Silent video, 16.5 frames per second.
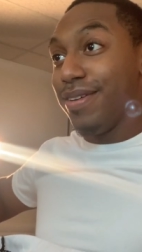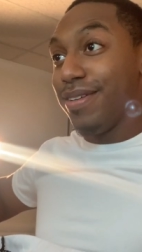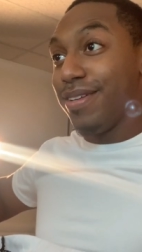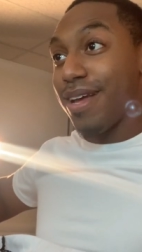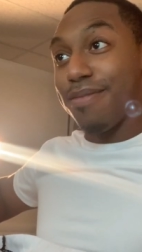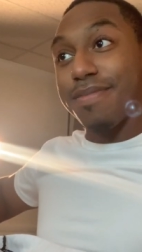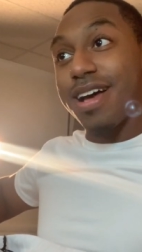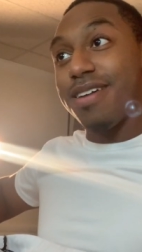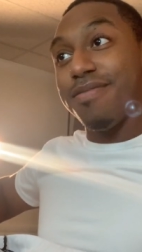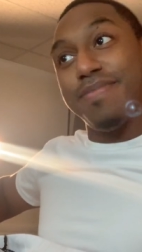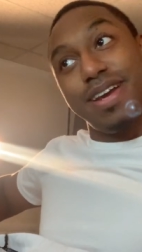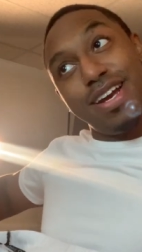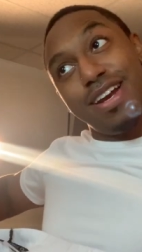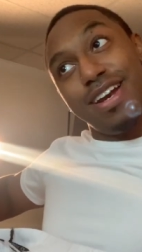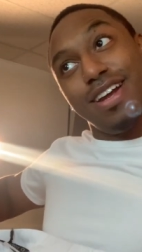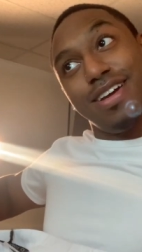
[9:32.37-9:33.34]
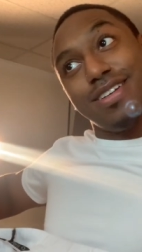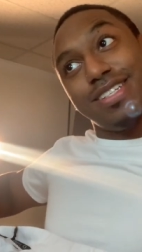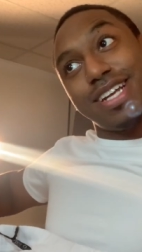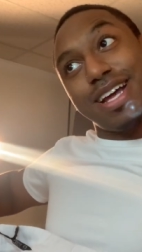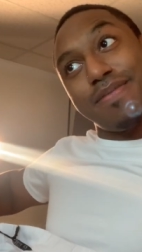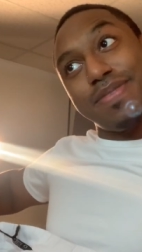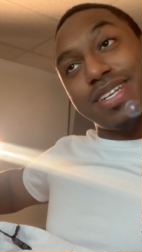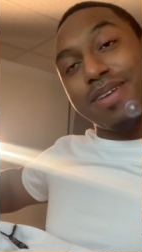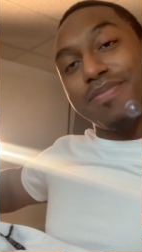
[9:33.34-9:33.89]
That might be a little
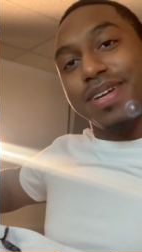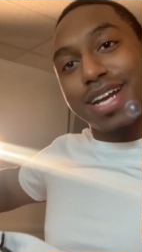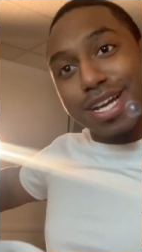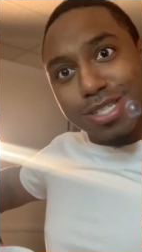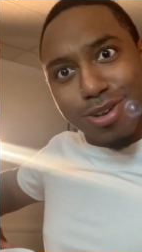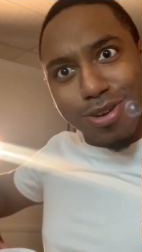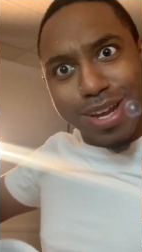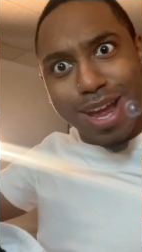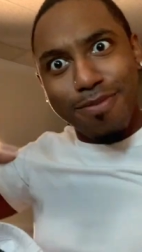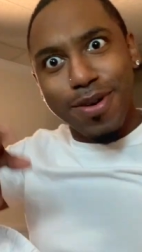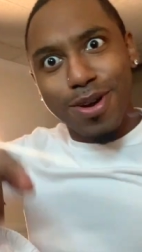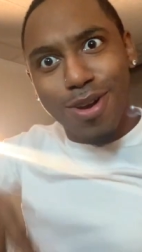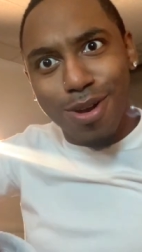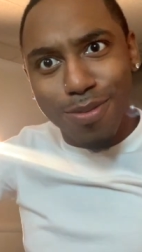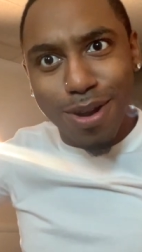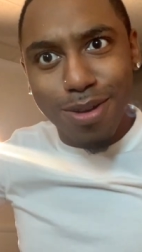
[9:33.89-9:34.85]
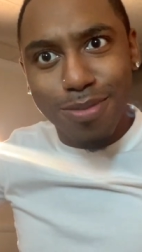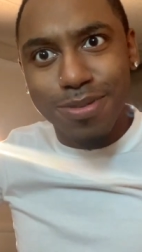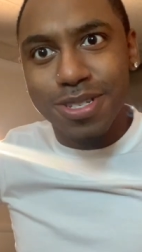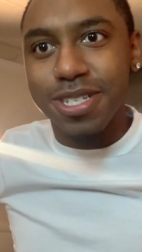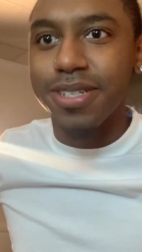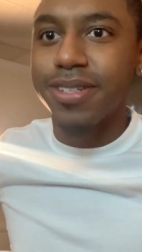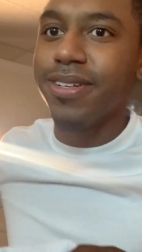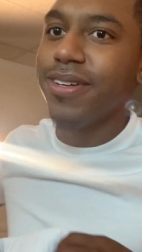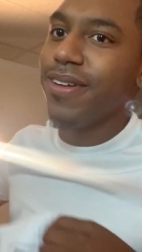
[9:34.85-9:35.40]
tubby. That's okay. We're gonna work with you.
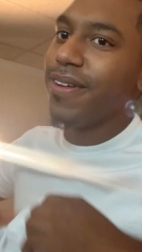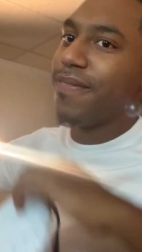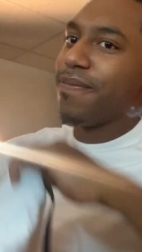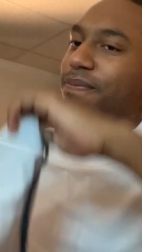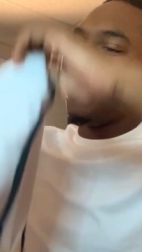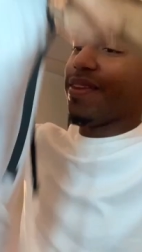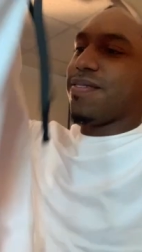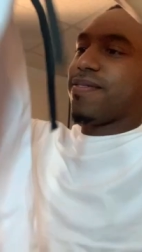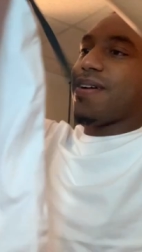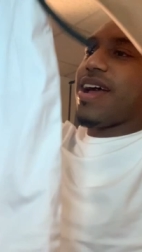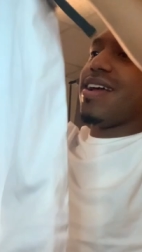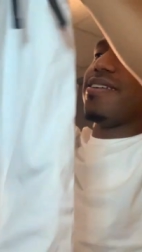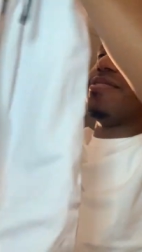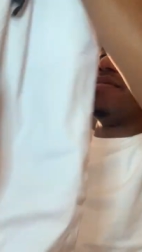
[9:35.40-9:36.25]
All right.